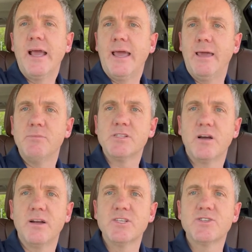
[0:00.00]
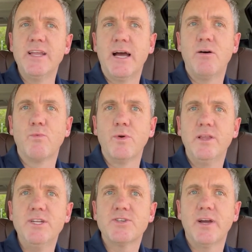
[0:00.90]
Amazon is now
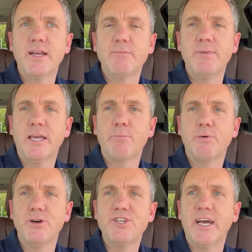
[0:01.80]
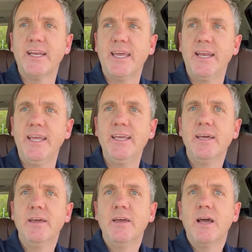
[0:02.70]
really trying to make a push at getting
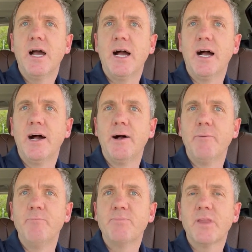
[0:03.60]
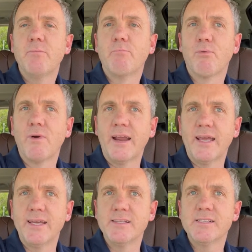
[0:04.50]

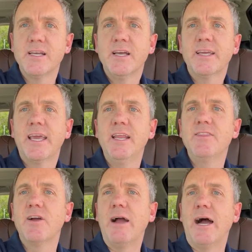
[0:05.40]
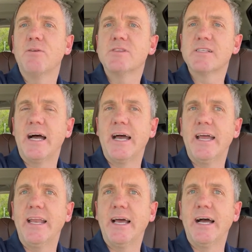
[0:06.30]
brands, getting their outside